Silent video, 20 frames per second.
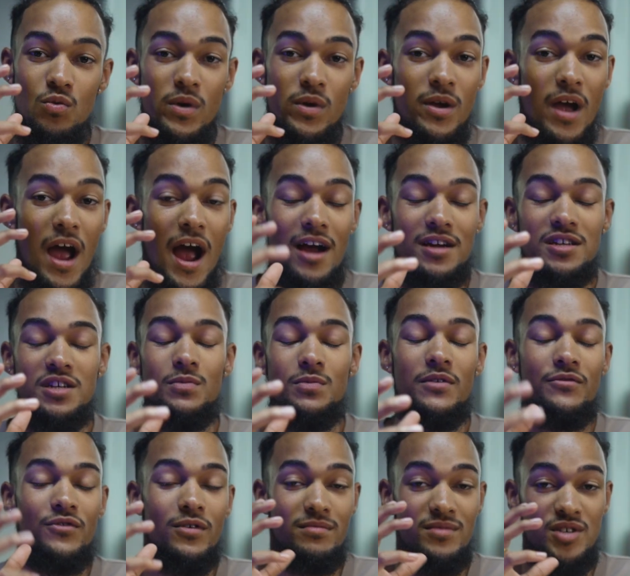We actually
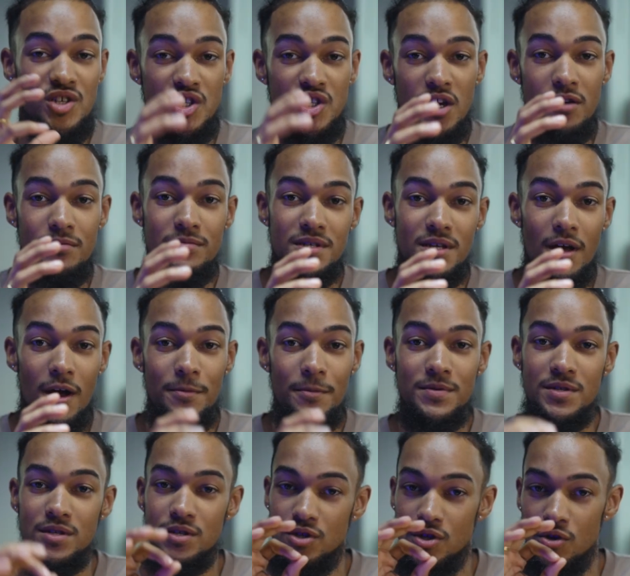went from gym
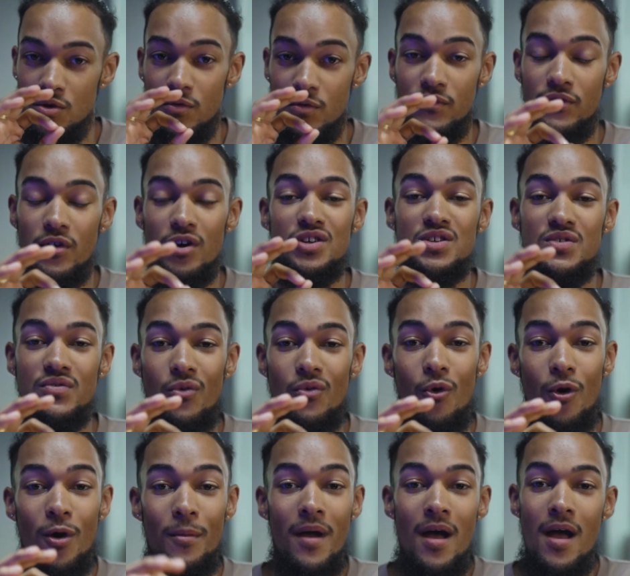subs to first
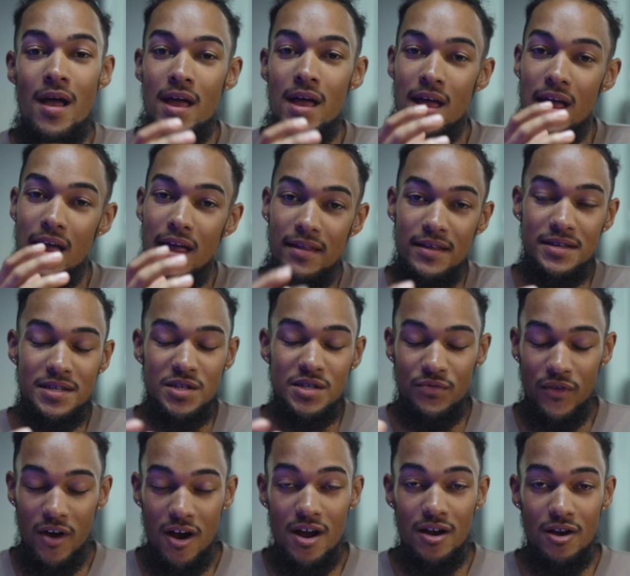form. This is
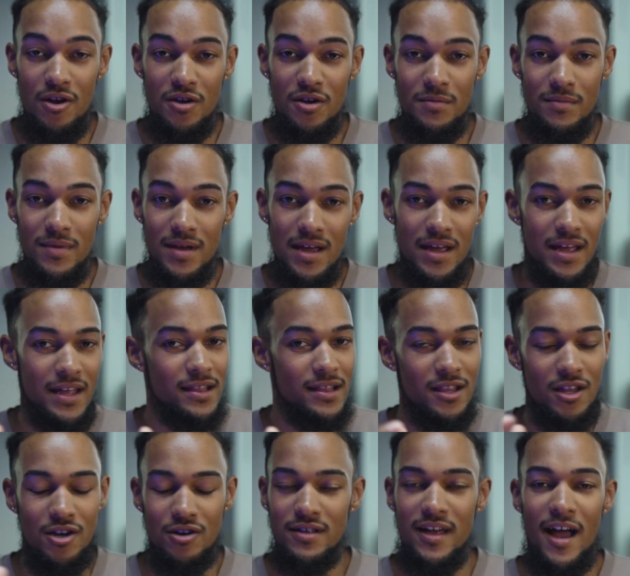very new to me. It
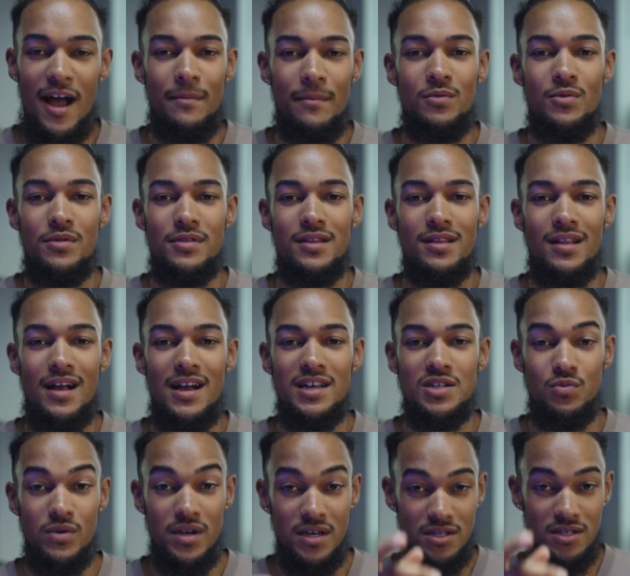literally happened within the
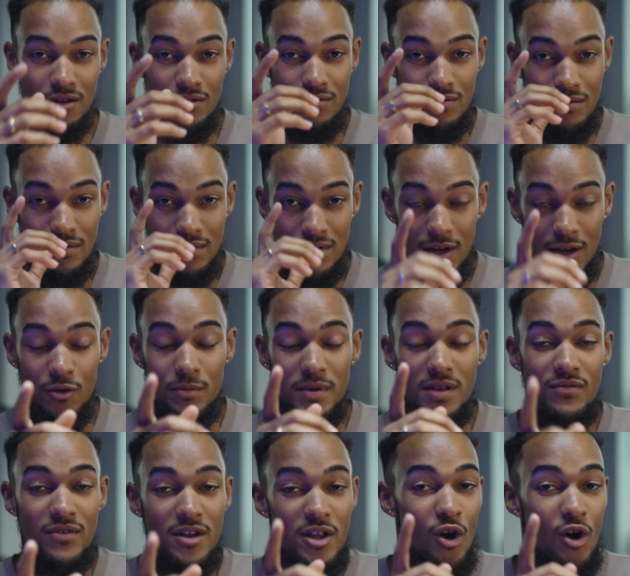last week, so there will
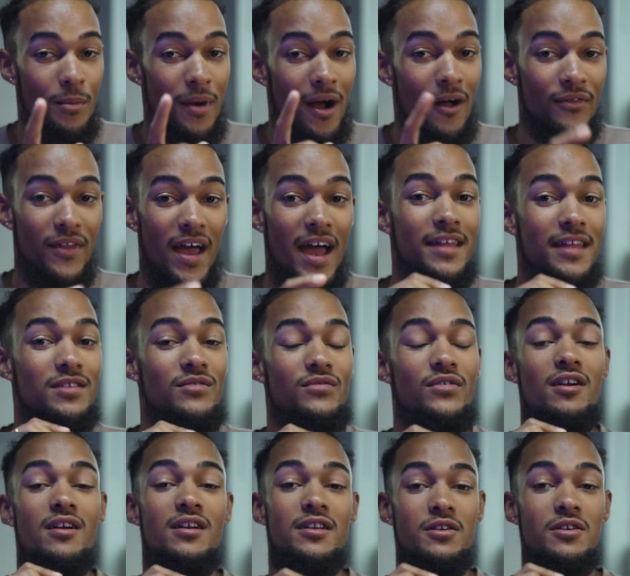be a video about that in the
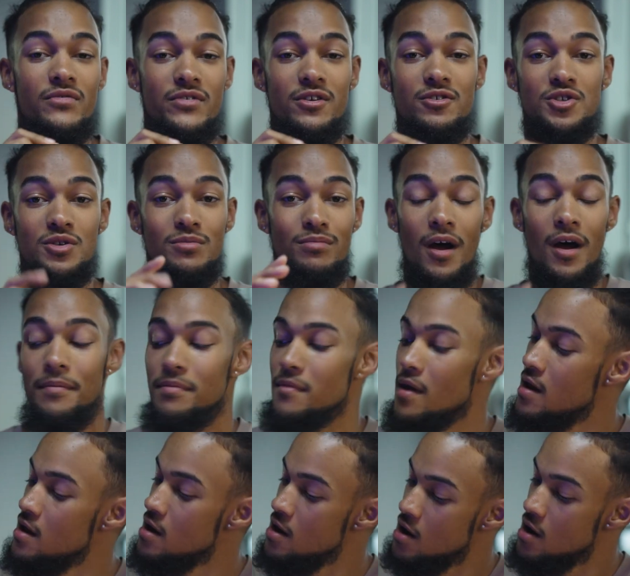very near future. But
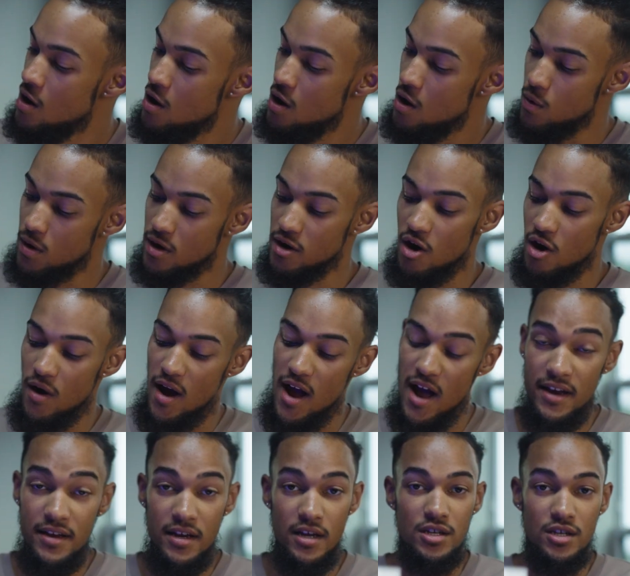we're gonna go
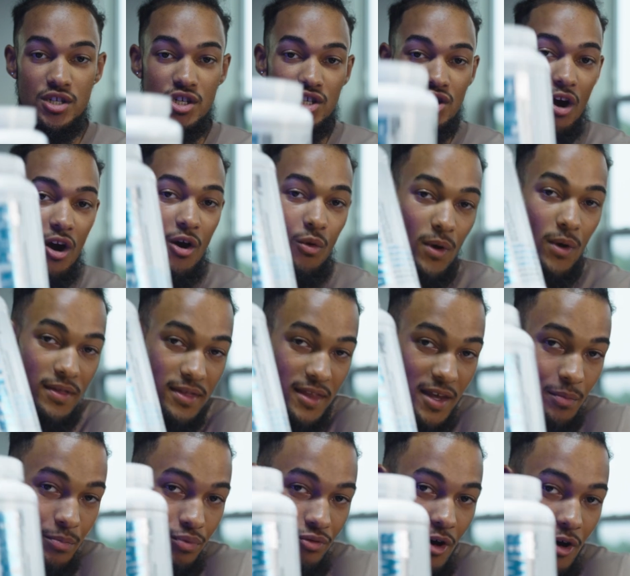ahead and start with
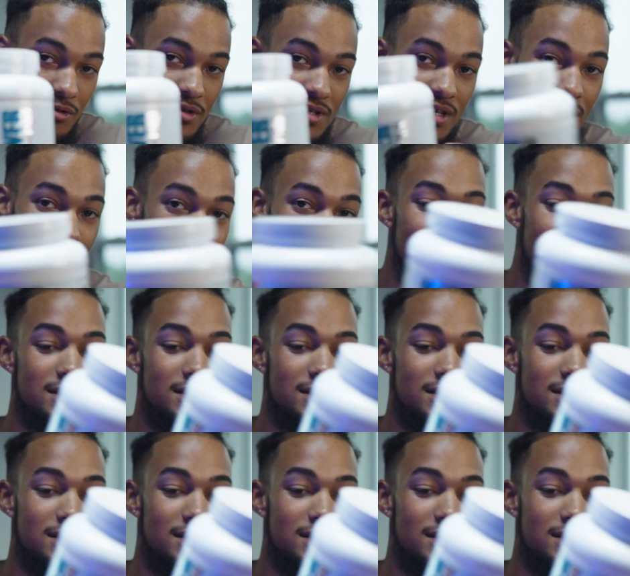the protein.